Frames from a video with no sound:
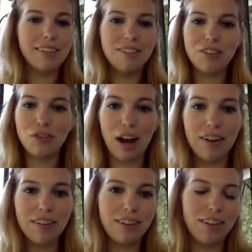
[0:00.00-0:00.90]

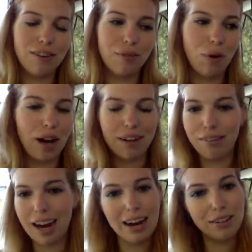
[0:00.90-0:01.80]
walking
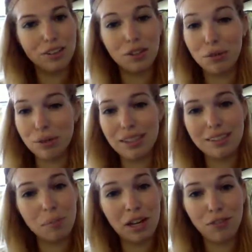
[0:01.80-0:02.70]
around, you don't really
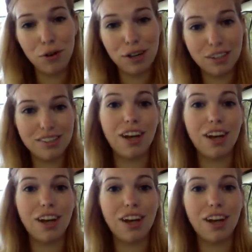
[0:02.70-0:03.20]
see many foreigners,